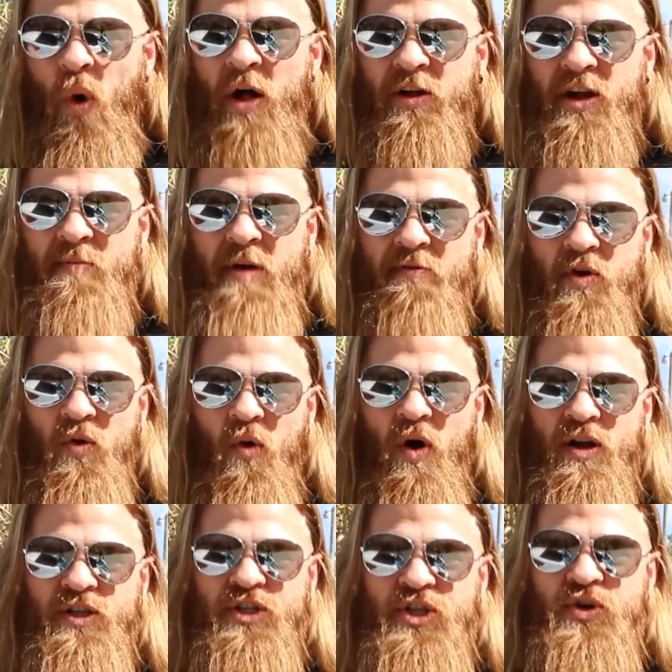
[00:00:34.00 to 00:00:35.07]
Welcome
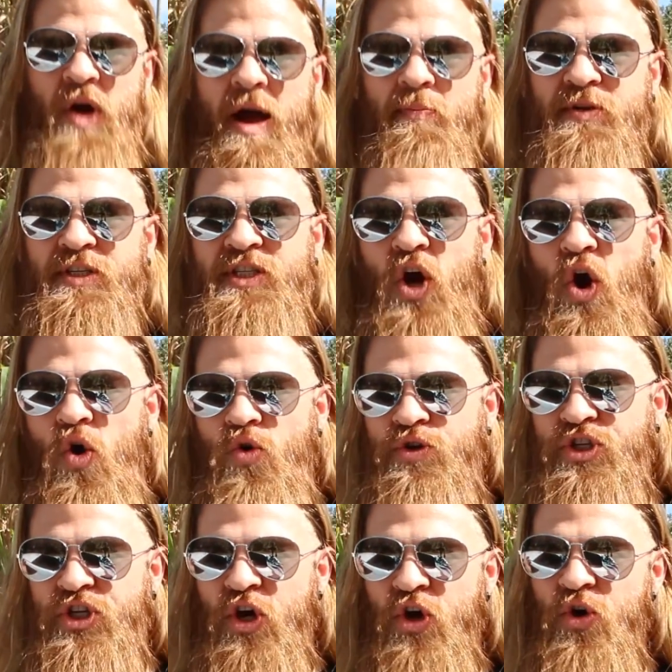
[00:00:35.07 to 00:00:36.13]
everyone to episode
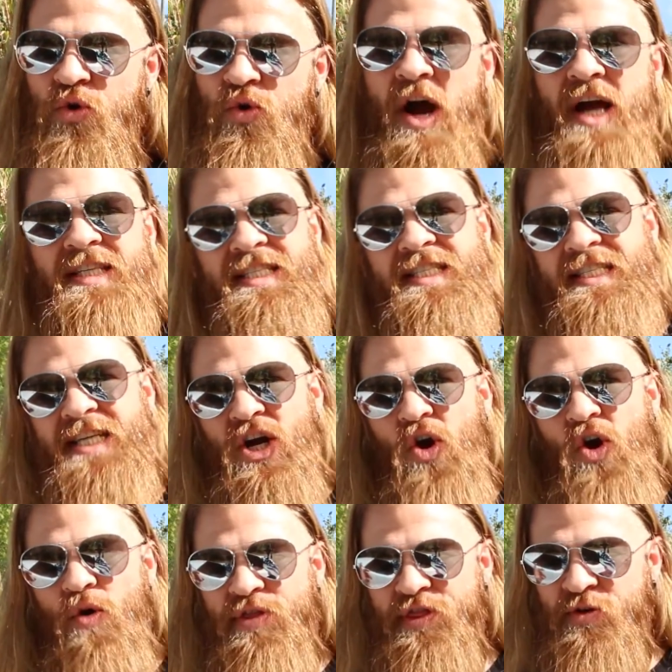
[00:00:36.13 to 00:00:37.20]

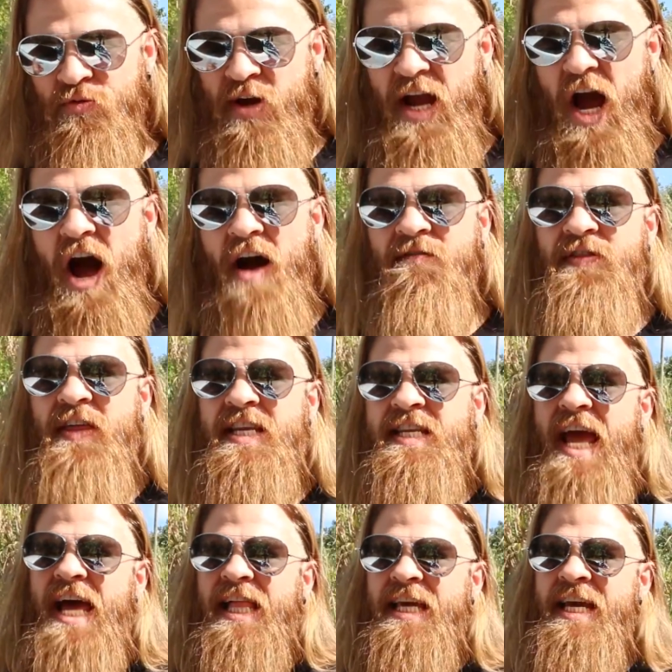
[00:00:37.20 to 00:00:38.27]
203 of The
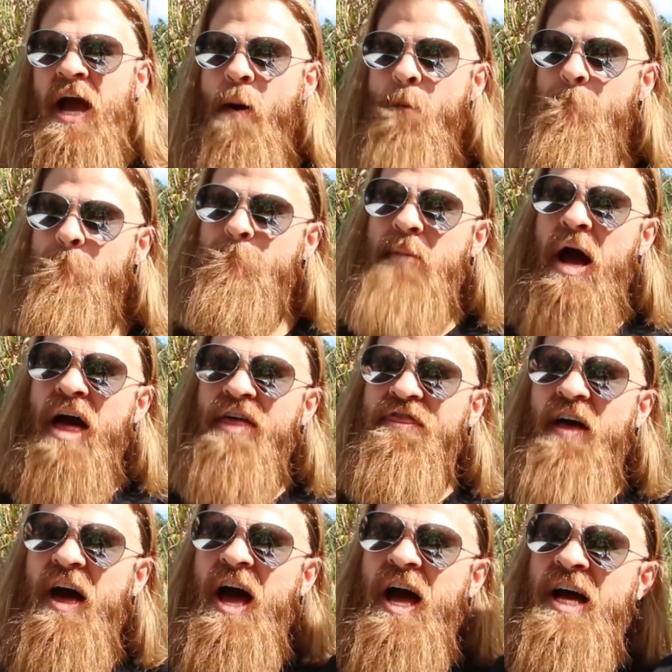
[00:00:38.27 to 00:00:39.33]
Daily
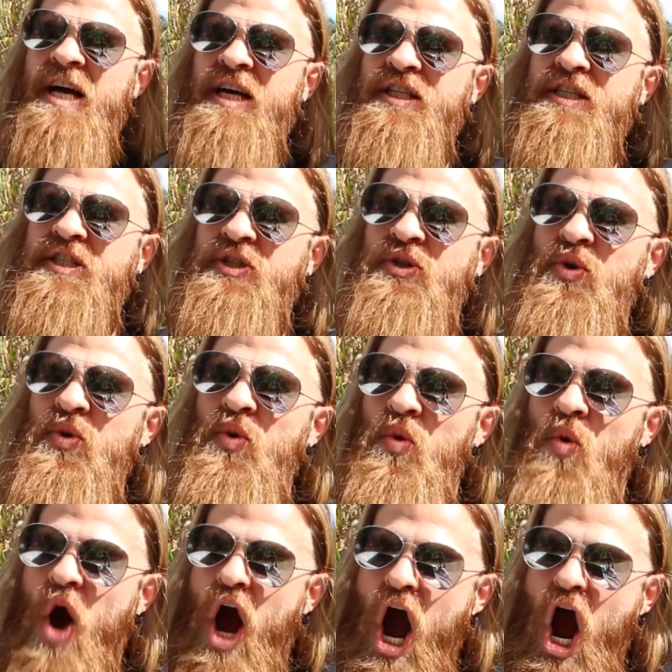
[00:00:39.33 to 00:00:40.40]
Mother
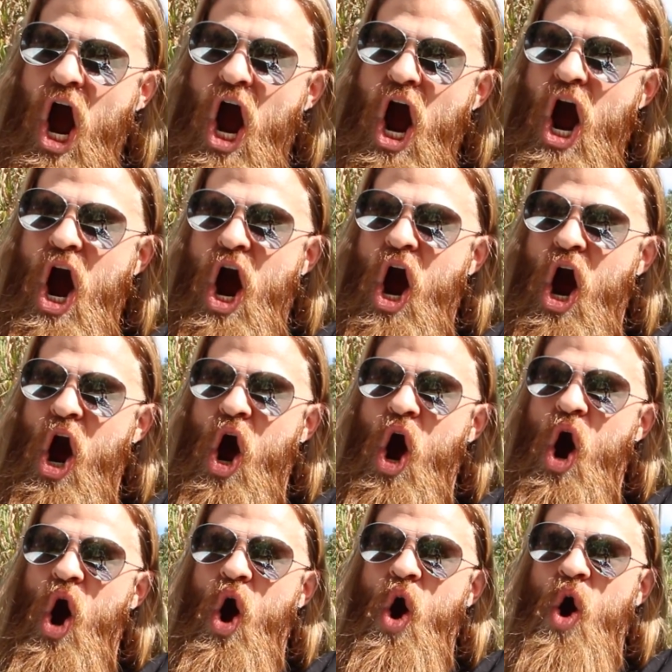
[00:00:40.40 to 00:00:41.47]

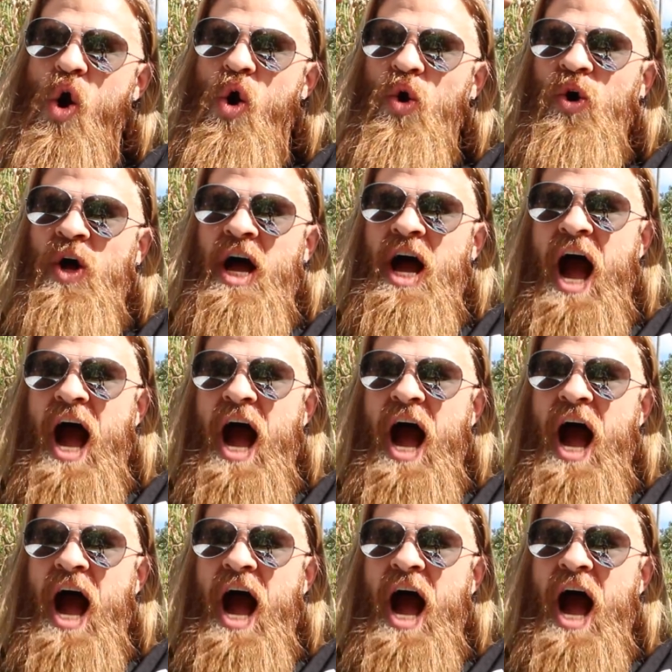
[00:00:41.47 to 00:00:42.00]
Swole.